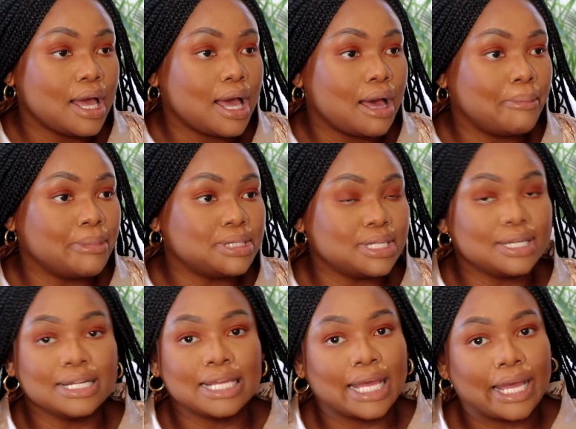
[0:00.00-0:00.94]
it
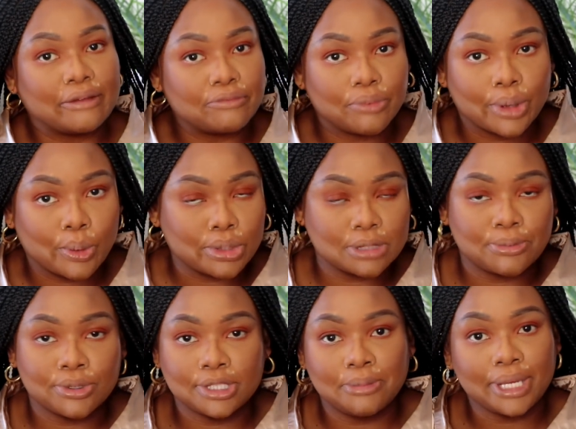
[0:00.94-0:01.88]
didn't give what it was
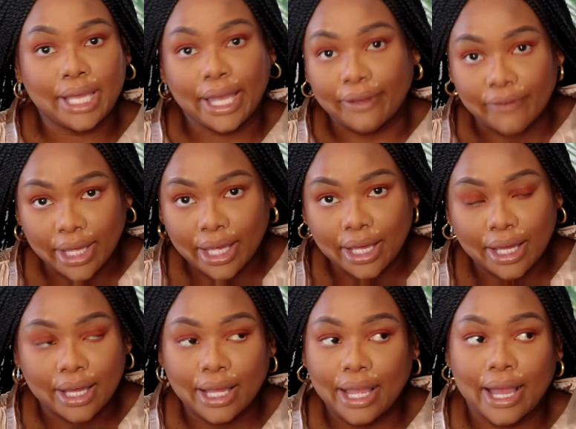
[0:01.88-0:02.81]
supposed to be
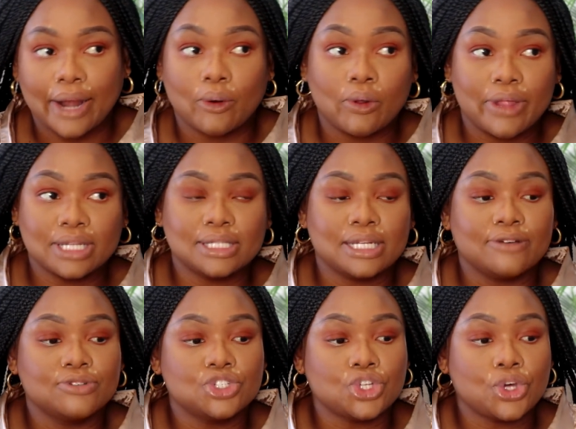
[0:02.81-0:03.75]
giving and all that
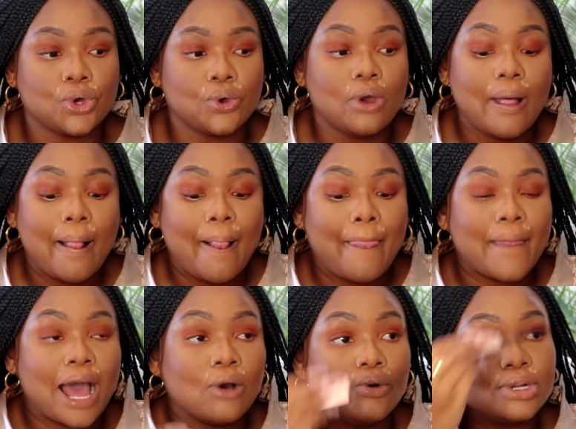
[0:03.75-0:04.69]
stuff. So
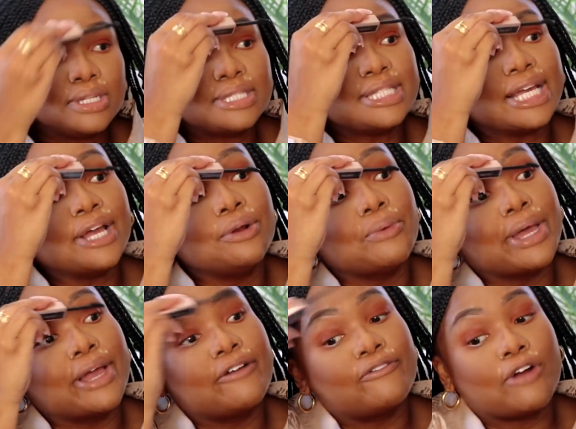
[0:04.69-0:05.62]
I ordered a second
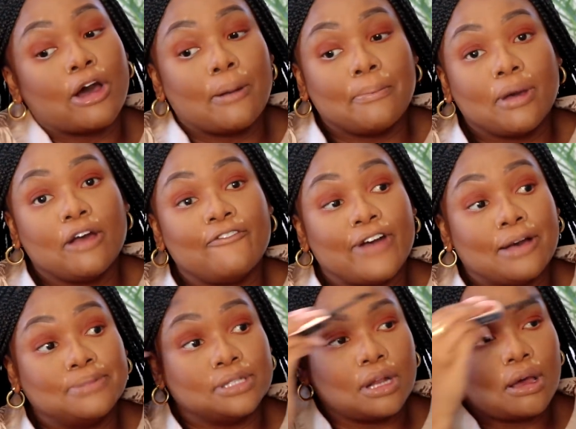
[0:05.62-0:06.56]
wig from
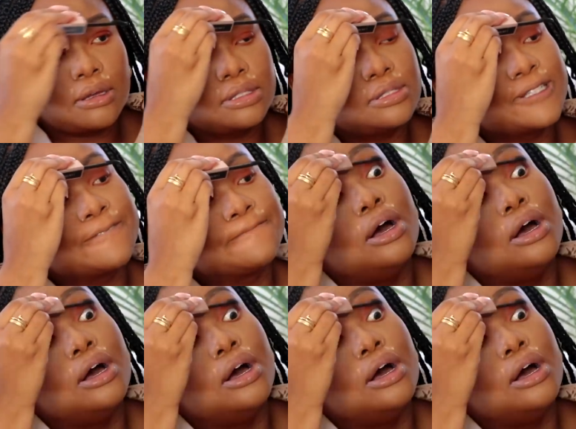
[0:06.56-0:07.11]
Fabs Locks.